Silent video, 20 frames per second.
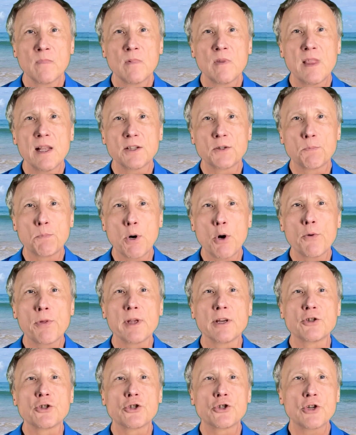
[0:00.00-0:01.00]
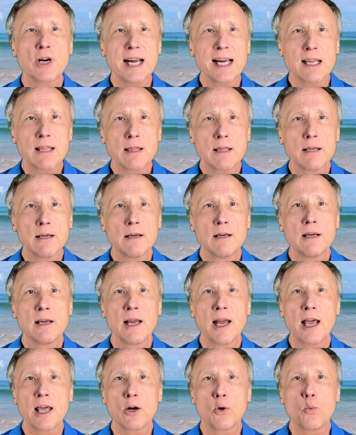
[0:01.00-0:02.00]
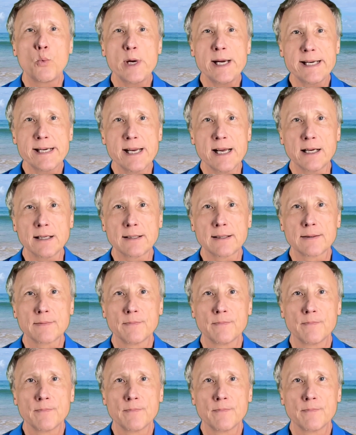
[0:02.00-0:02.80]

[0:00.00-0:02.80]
that's both a strength and a weakness.